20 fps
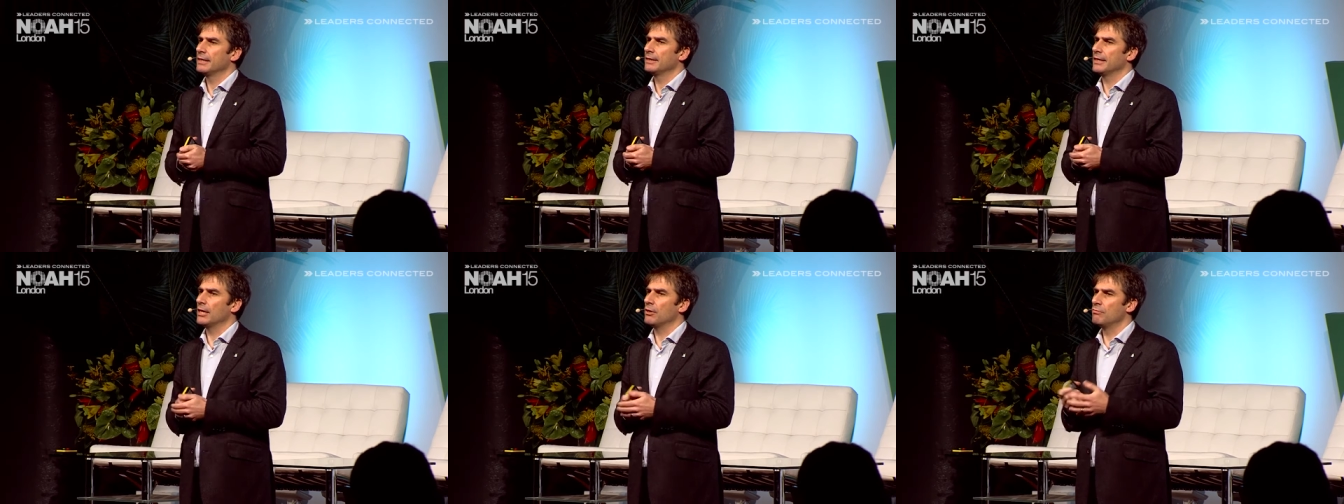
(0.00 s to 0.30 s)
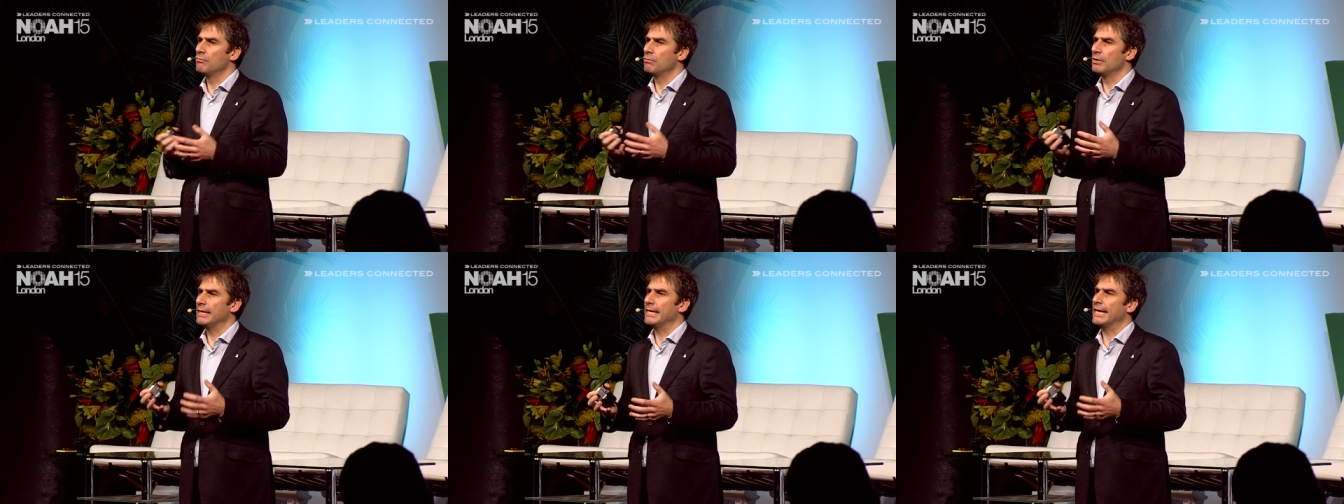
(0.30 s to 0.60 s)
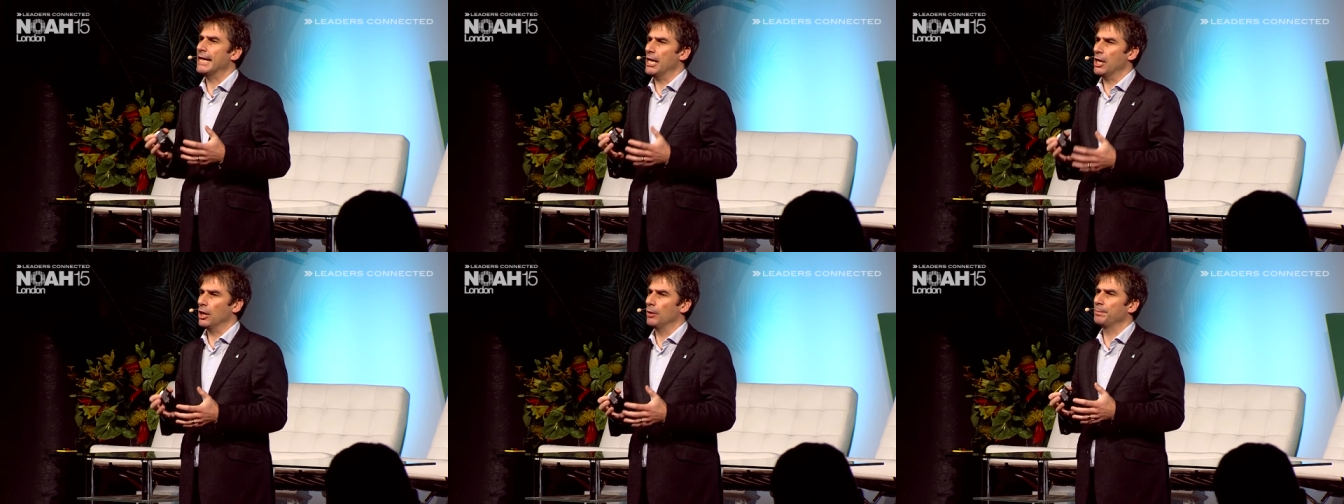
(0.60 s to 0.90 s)
that really
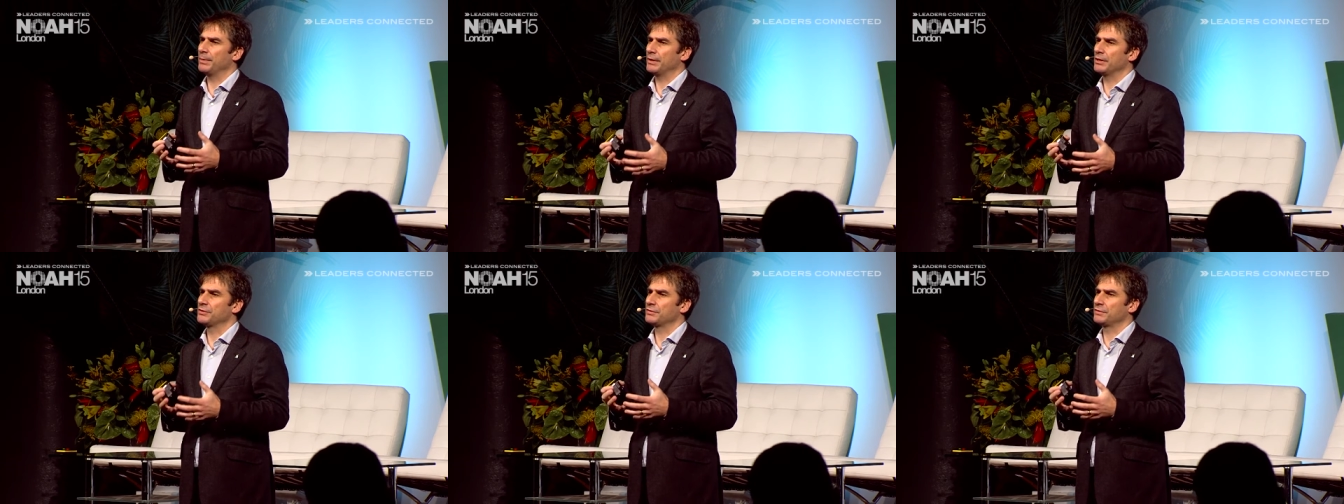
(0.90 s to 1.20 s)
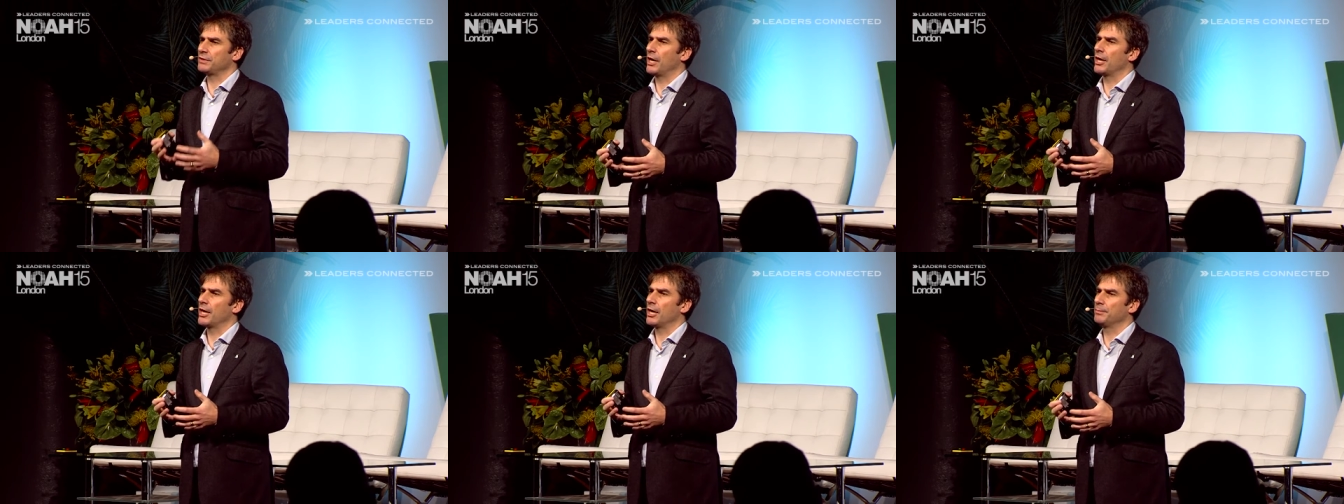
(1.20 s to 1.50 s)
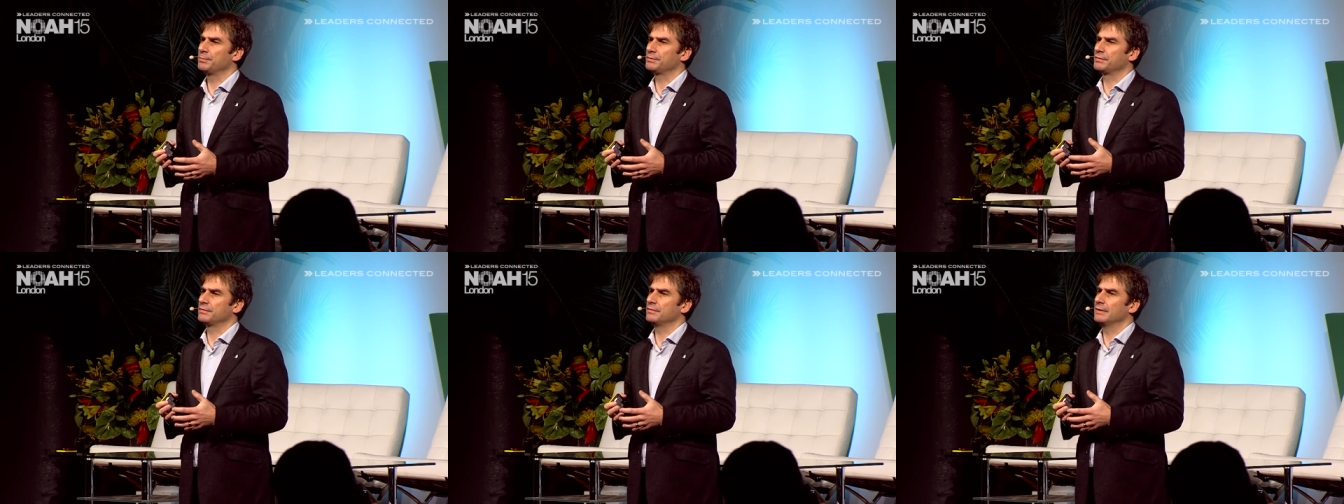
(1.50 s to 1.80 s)
help
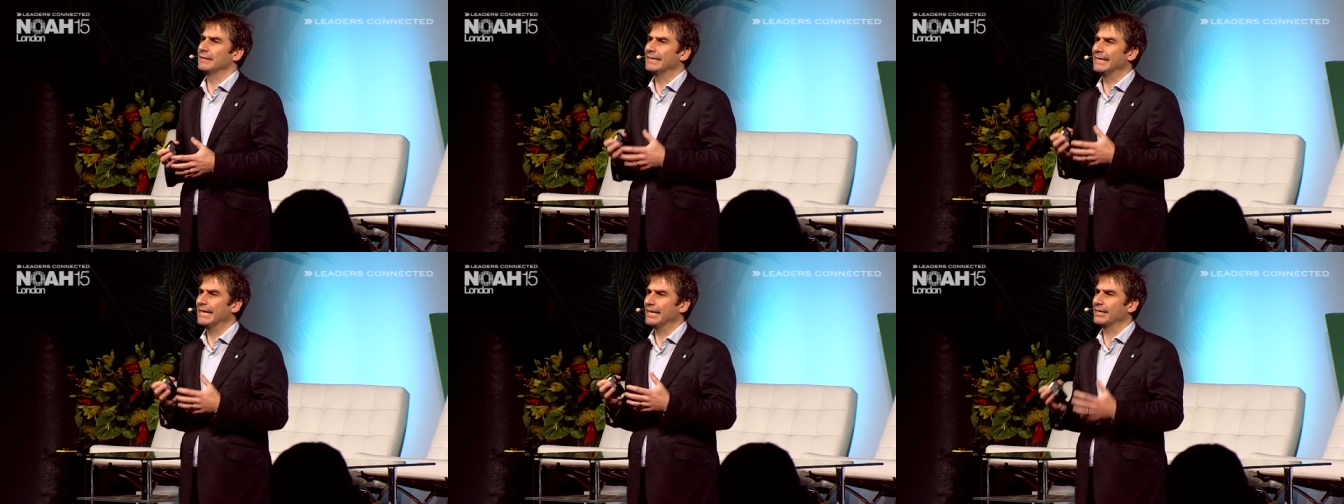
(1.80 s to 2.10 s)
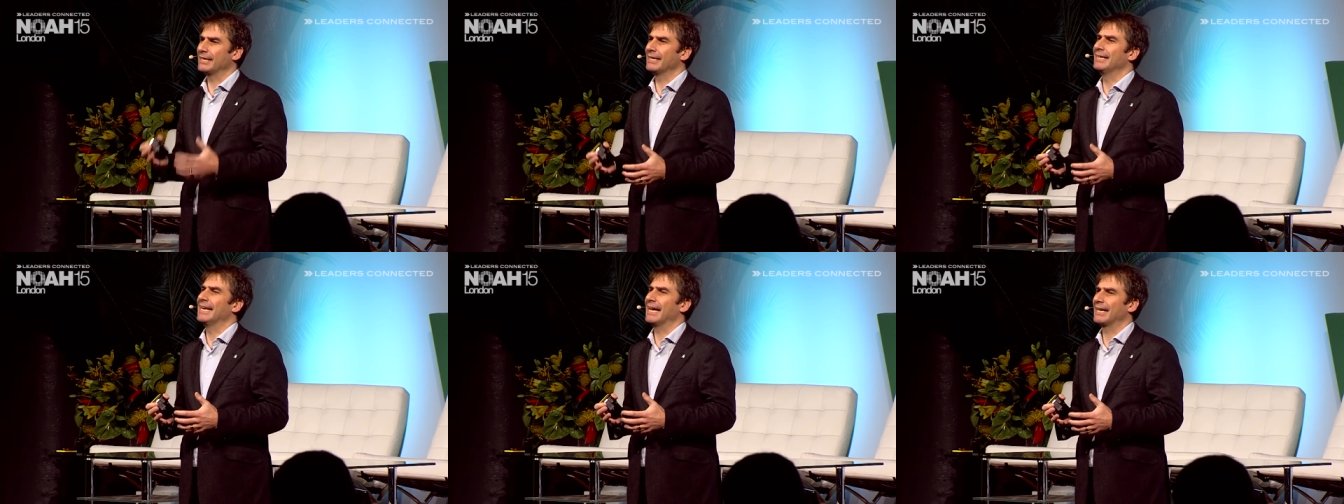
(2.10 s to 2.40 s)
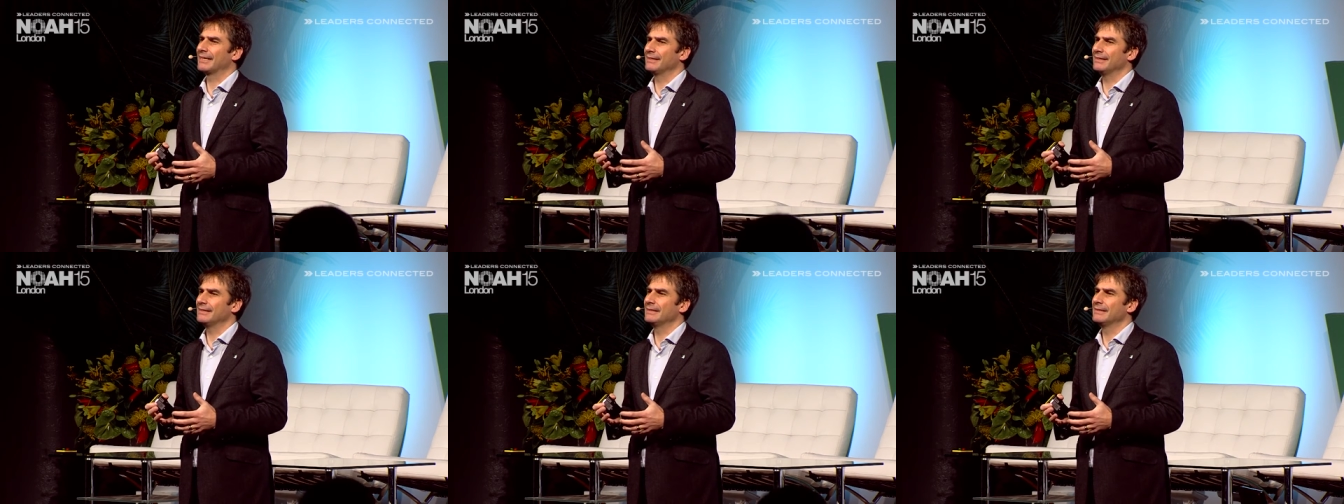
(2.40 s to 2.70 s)
startups get
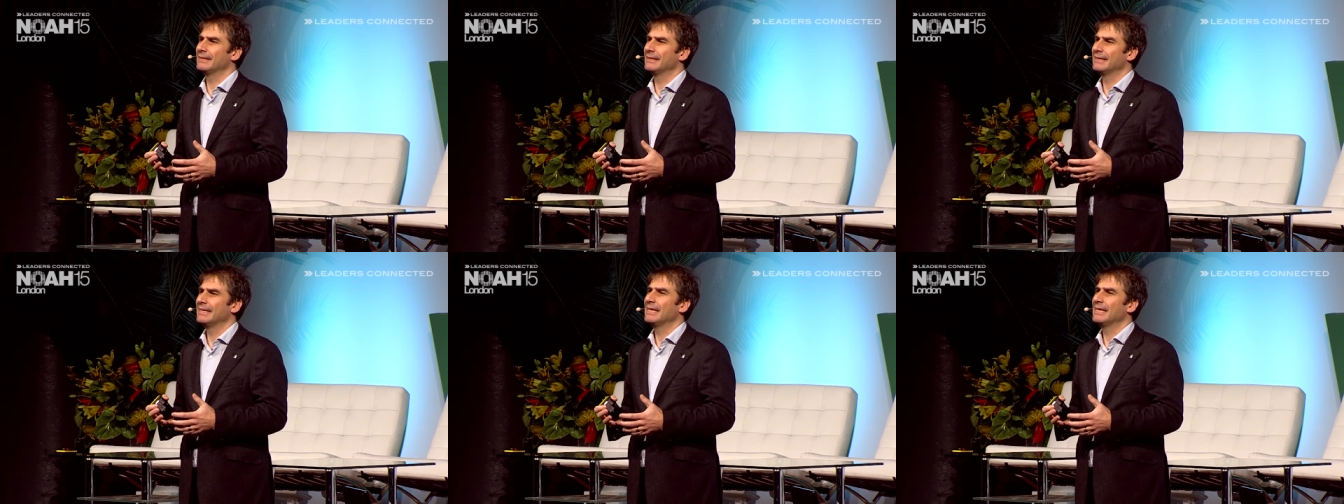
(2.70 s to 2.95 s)
connected,